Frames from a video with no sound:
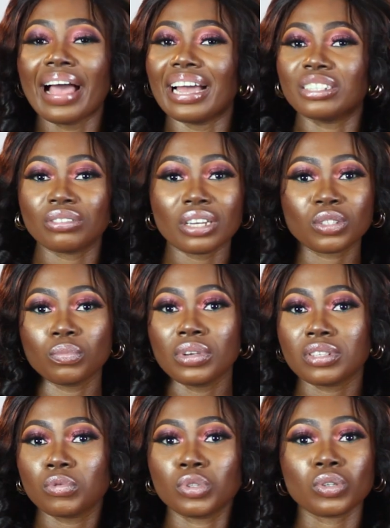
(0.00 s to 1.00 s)
I try to
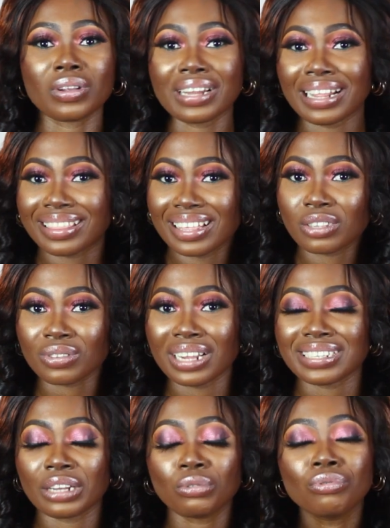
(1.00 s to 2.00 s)
mix it with other things so
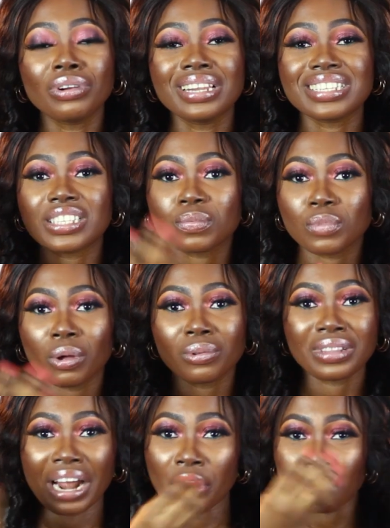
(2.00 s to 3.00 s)
that I don't really smell
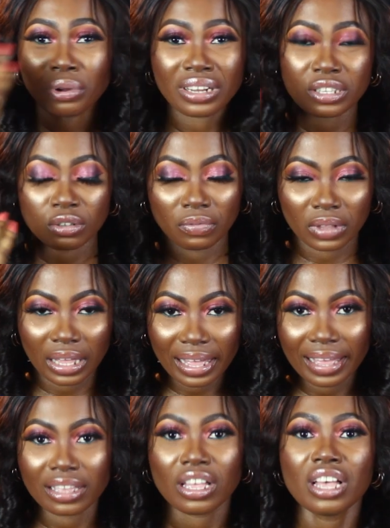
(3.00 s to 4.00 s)
that rawness of the
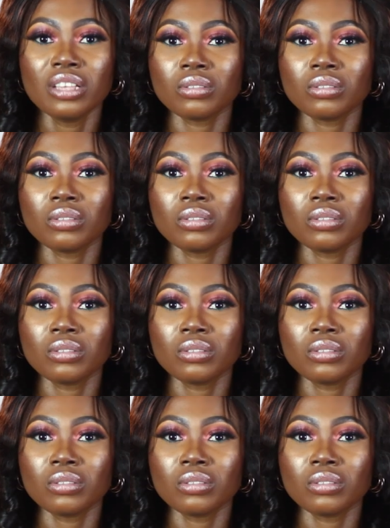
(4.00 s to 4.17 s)
egg.